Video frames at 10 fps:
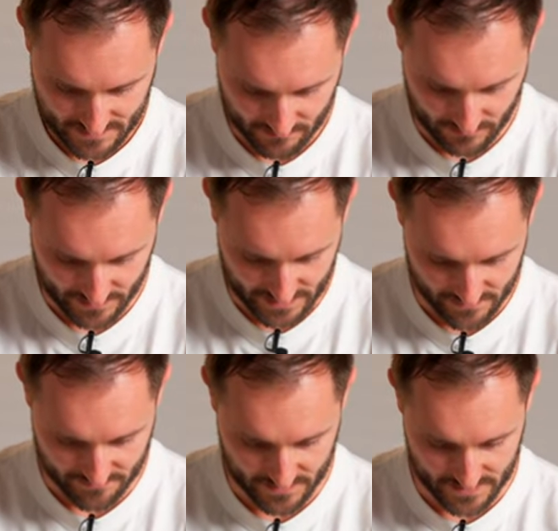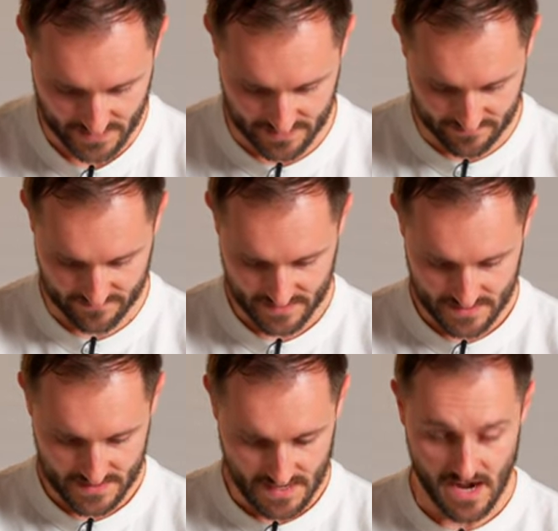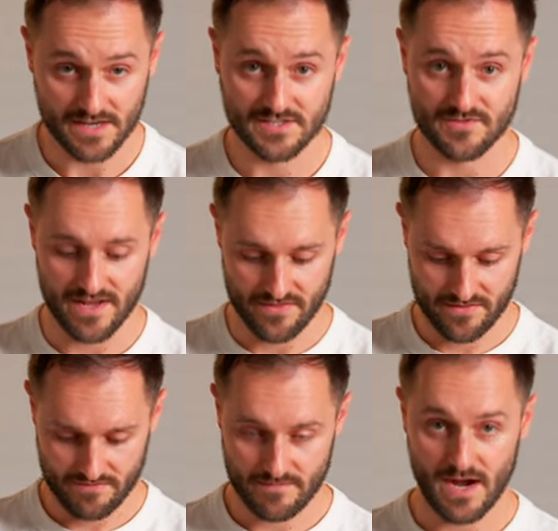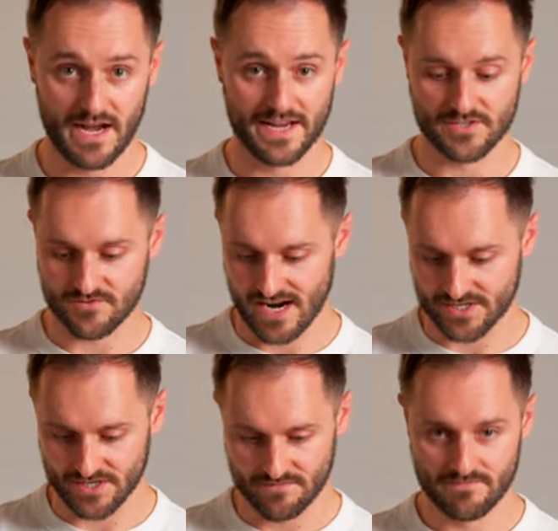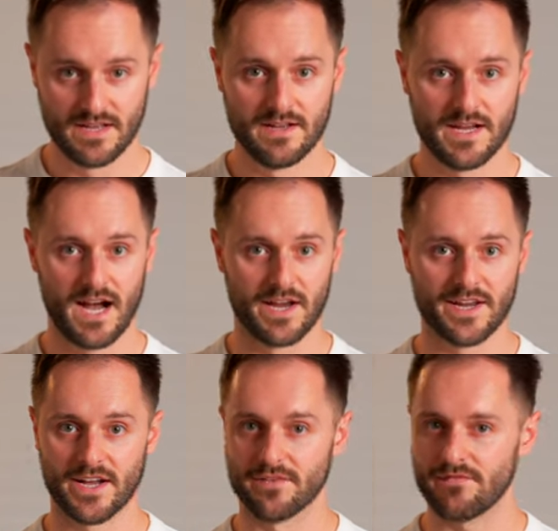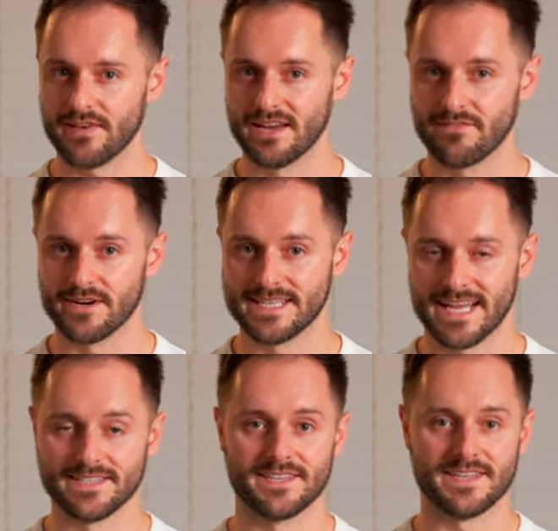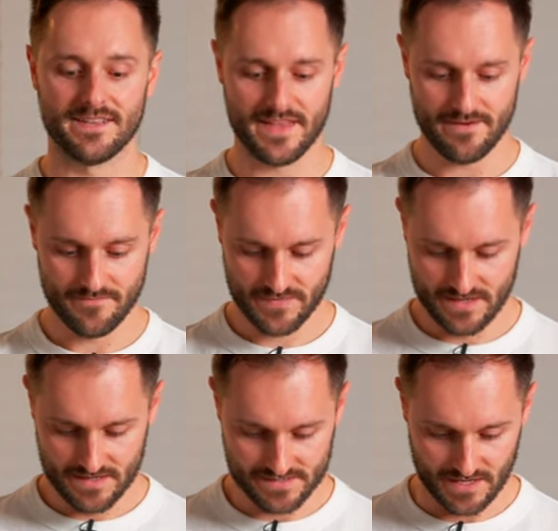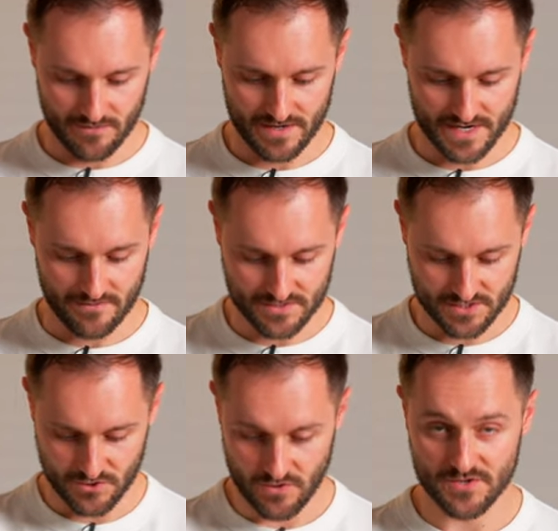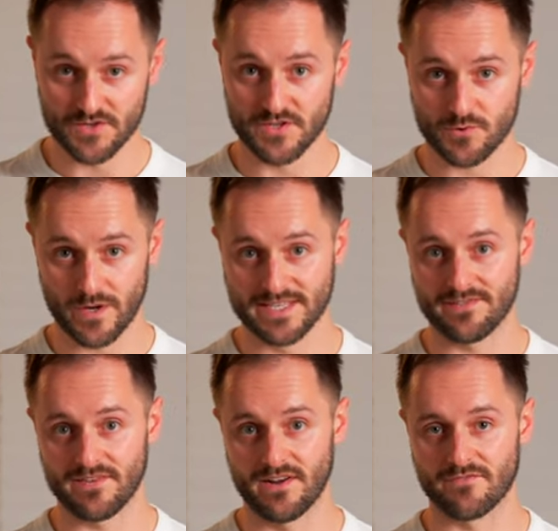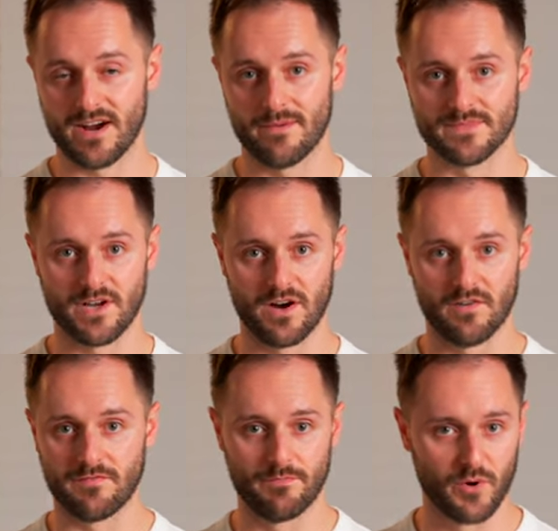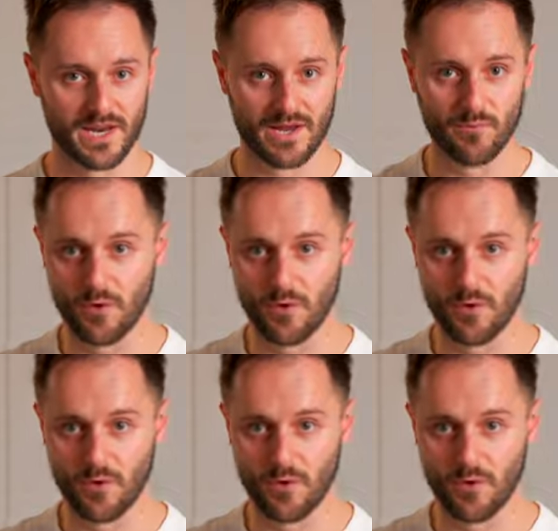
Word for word: we want to go for a kind of high strength, high extraction, high kind of flavor intensity in there. So we're going to go with 225 grams of boiling